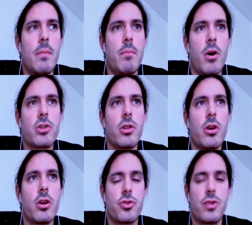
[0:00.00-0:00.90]
martial
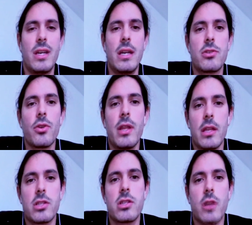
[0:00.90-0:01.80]
arts traditionally that
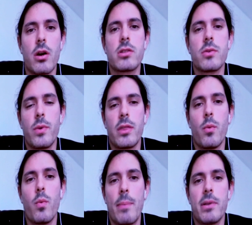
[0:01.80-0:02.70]
starts with the
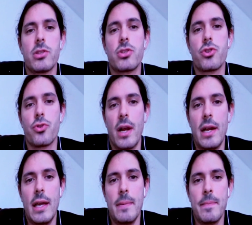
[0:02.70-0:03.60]
weapons
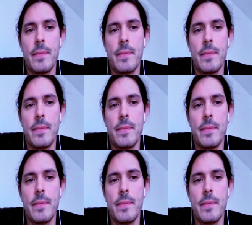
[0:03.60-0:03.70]
training.